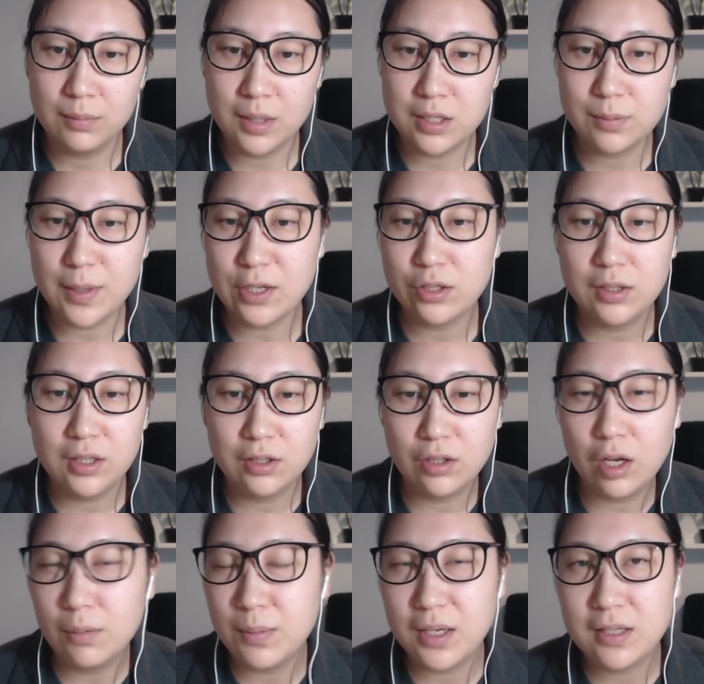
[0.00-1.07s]
especially
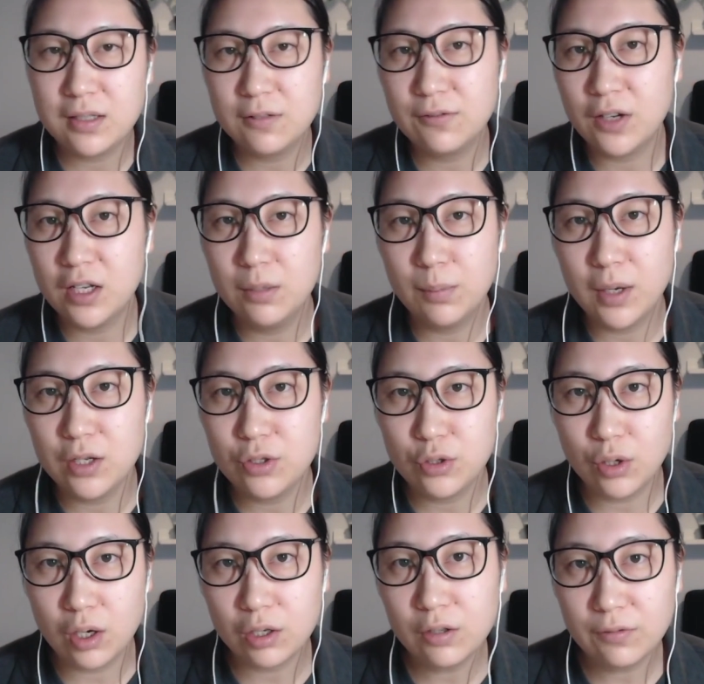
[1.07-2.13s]
not being defined by
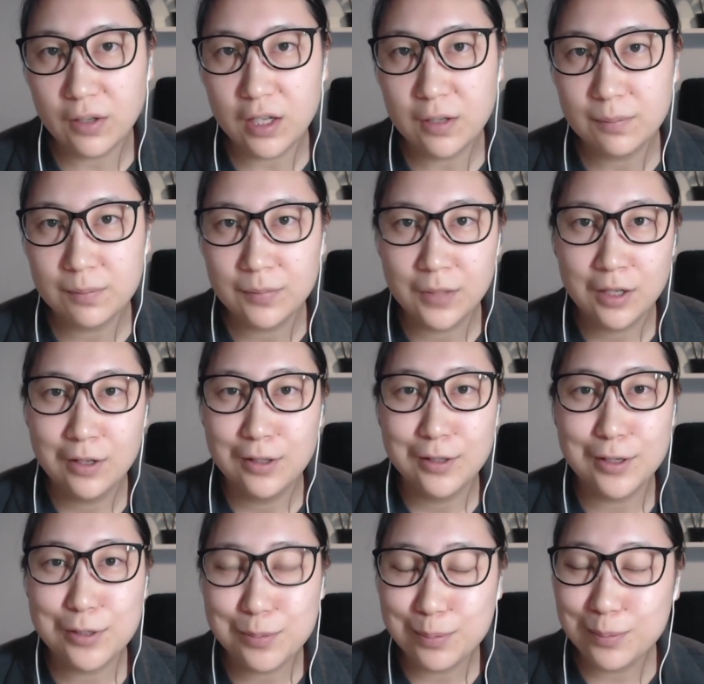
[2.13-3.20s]
geography.
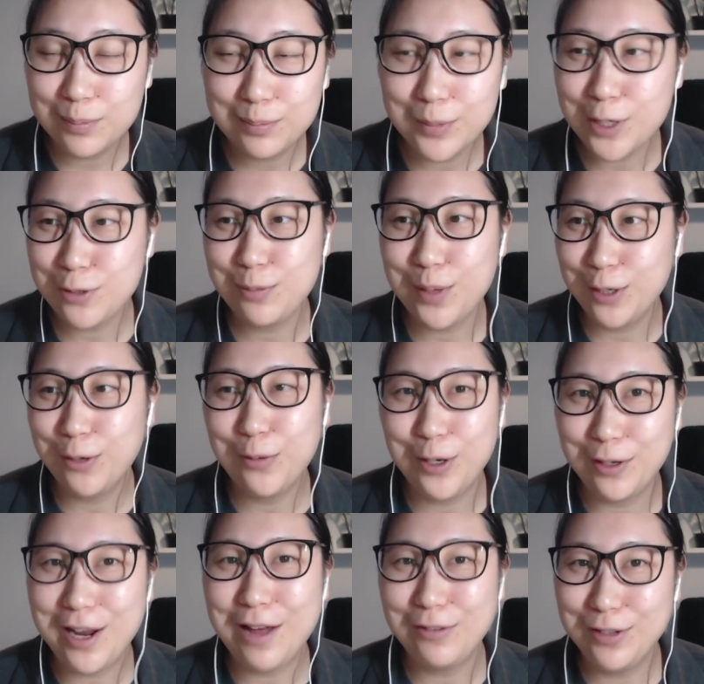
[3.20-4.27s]
There's much bigger
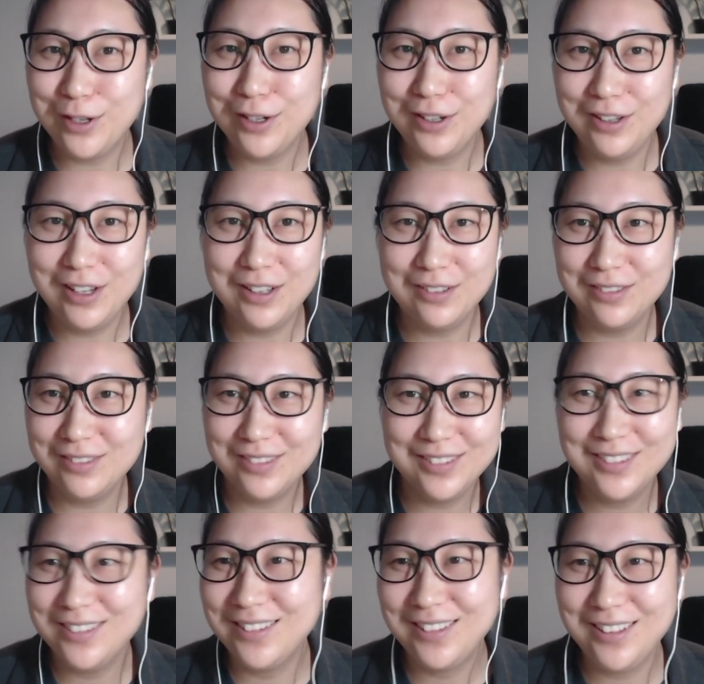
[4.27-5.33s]
world out there than
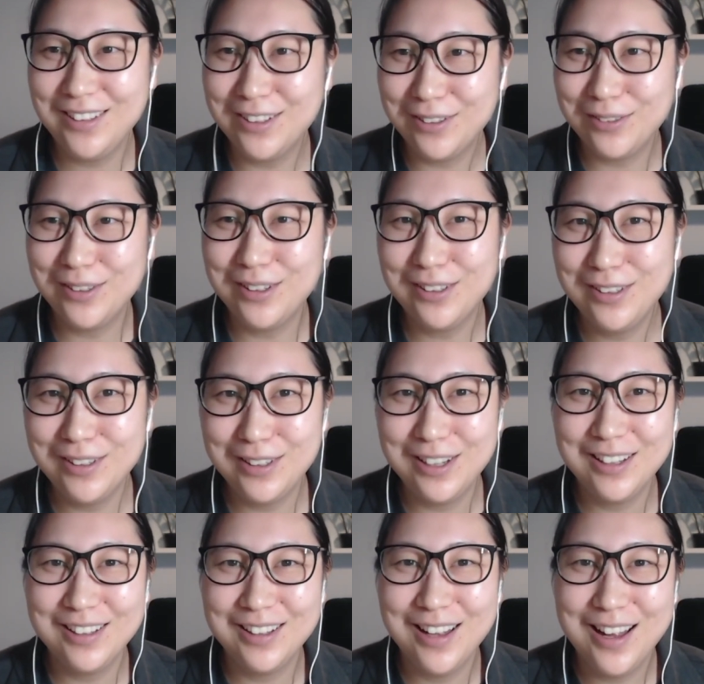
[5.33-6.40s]

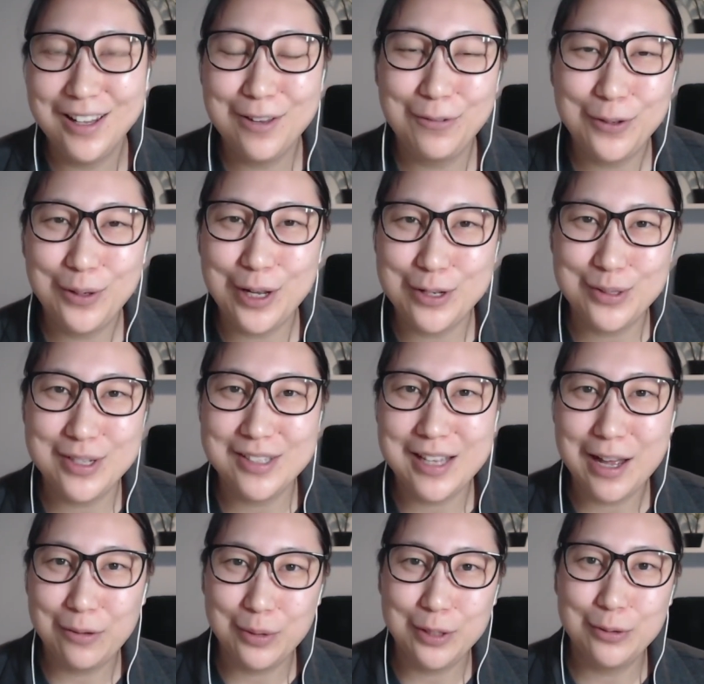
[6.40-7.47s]
the few countries
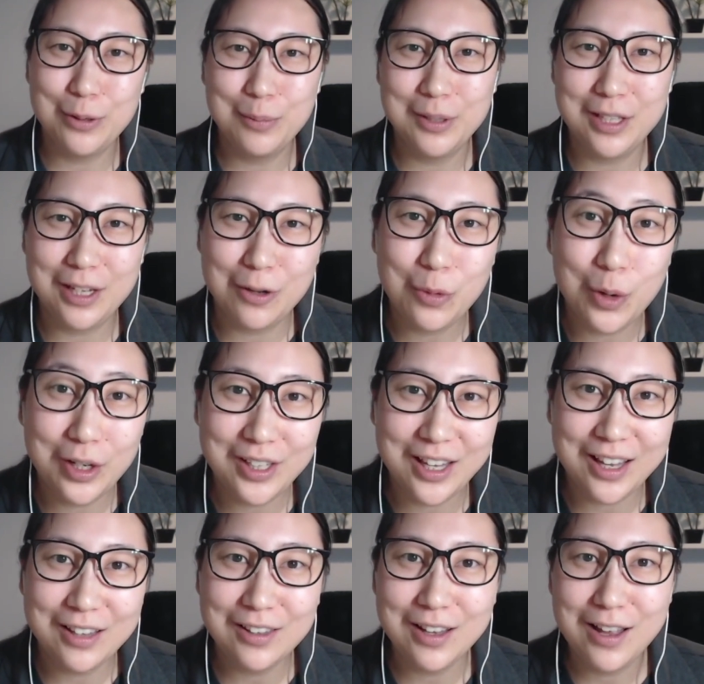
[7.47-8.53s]
that we normally work
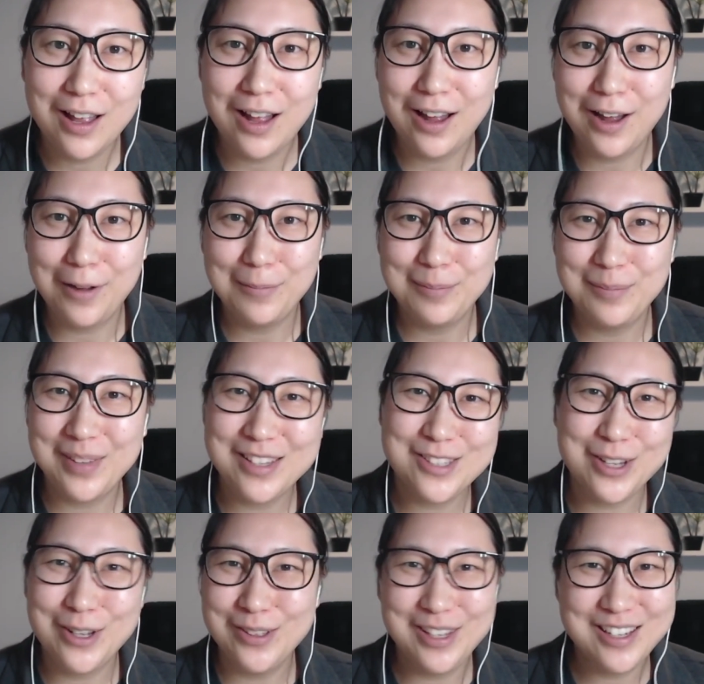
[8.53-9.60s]
in.
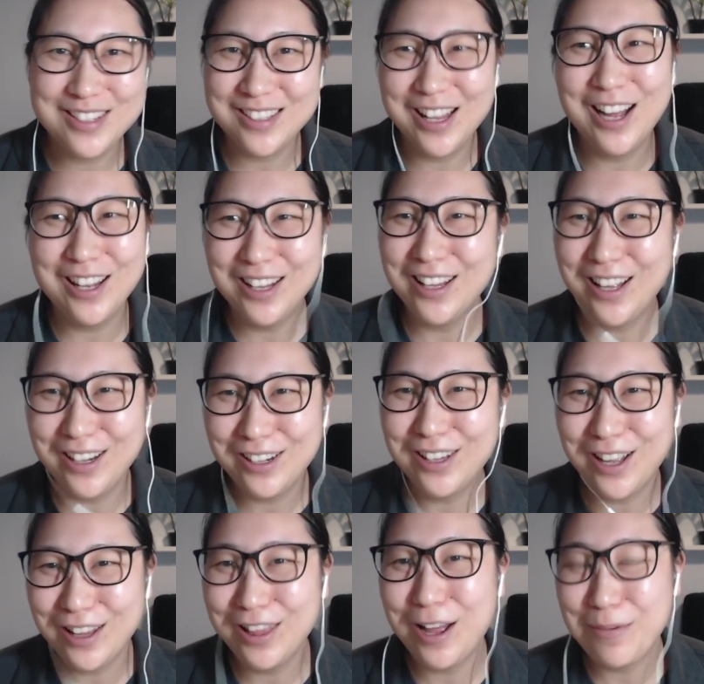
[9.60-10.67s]
So there's a
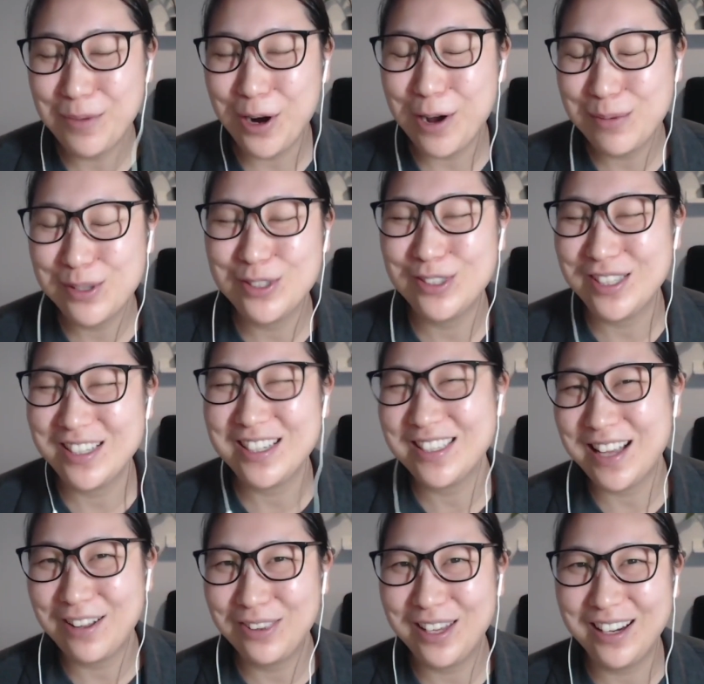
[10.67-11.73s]
lot more opportunities
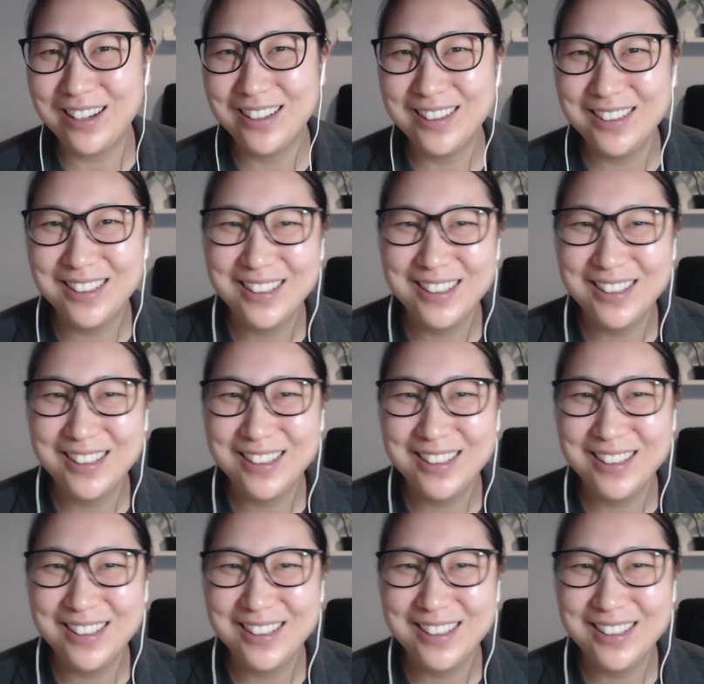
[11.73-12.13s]
out there.